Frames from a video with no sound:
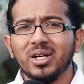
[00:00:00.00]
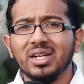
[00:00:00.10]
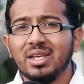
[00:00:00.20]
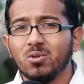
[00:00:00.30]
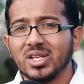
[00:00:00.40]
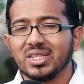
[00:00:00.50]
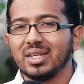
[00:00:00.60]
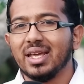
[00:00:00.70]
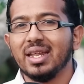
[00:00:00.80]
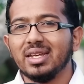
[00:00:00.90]
early once
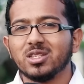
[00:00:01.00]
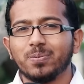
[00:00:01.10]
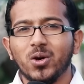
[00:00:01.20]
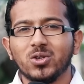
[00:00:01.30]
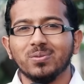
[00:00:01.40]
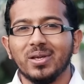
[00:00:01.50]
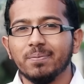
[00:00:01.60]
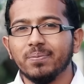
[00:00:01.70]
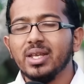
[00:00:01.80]
again and He spoke to me.